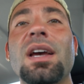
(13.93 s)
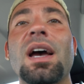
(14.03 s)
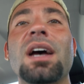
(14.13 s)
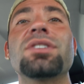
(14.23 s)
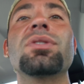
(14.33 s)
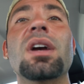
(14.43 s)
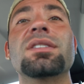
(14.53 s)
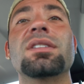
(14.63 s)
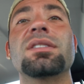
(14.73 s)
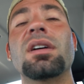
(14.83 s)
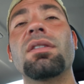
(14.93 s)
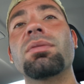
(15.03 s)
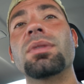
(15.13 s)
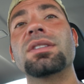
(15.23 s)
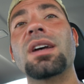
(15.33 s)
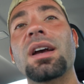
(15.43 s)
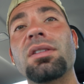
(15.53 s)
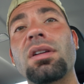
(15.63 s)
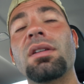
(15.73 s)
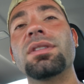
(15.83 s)
As you guys could tell from the
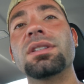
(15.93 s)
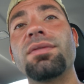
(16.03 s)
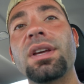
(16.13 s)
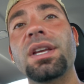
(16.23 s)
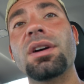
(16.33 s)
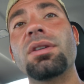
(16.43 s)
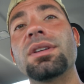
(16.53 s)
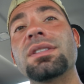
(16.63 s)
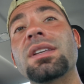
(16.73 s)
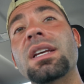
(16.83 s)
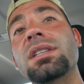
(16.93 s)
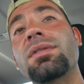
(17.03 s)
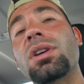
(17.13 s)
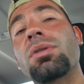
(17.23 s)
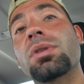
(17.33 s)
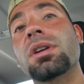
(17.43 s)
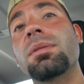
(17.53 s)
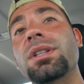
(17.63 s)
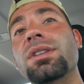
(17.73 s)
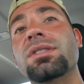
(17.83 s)
title of this video, in today's video we're going to
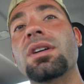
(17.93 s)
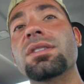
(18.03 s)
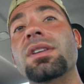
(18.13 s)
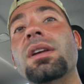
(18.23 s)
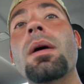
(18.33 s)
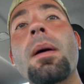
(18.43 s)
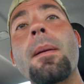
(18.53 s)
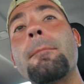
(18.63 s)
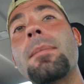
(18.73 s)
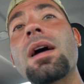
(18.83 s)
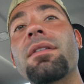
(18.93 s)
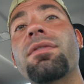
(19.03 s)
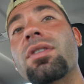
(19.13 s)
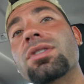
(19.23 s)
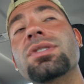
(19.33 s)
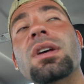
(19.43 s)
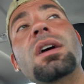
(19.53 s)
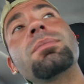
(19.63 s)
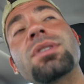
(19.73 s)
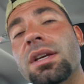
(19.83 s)
be discussing my first
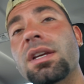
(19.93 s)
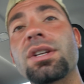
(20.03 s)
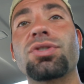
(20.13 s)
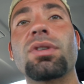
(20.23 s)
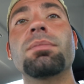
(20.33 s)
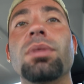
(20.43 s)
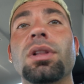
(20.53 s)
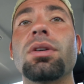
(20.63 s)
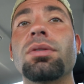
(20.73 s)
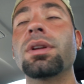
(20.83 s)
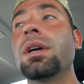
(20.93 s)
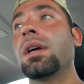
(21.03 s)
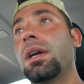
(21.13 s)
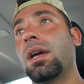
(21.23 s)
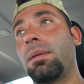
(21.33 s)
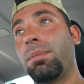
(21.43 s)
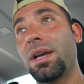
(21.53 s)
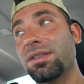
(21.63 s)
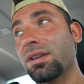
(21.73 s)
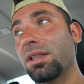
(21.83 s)
time taking Trenbolone and
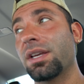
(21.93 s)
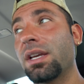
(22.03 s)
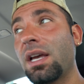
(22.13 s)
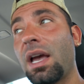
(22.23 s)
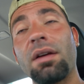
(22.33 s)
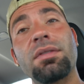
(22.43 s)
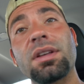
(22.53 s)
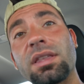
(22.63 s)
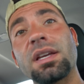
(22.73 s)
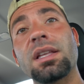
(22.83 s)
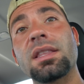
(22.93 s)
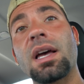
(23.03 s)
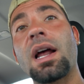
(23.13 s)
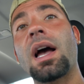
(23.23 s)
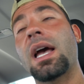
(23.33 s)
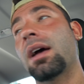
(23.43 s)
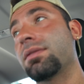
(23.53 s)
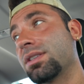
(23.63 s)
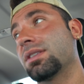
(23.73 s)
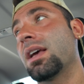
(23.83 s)
basically everything that I have
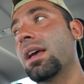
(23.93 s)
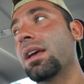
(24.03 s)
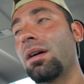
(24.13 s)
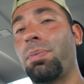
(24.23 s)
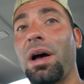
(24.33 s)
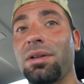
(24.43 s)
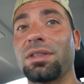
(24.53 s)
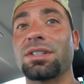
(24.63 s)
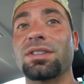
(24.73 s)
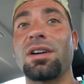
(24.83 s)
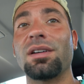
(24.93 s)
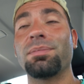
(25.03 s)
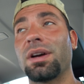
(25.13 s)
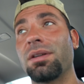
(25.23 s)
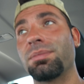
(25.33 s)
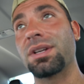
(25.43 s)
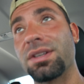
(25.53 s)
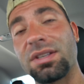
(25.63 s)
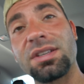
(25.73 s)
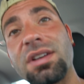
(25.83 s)
to say about this compound,
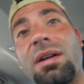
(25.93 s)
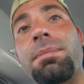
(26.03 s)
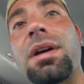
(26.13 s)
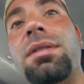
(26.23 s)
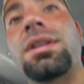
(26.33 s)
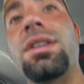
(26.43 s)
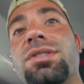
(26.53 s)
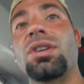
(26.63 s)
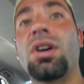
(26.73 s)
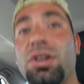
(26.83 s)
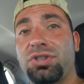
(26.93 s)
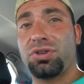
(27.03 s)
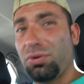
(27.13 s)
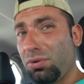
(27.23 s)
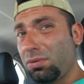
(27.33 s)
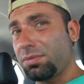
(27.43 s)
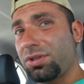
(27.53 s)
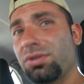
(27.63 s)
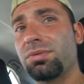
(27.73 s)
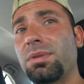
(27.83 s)
because this compound is a true,
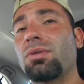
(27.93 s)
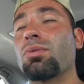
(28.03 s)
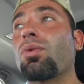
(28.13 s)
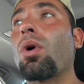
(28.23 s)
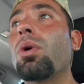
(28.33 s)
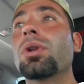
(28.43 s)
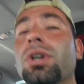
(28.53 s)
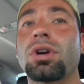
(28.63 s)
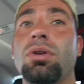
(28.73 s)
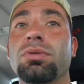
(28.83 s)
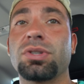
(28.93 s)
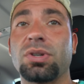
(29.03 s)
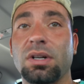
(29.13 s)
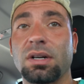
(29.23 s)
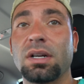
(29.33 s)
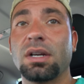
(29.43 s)
roller coaster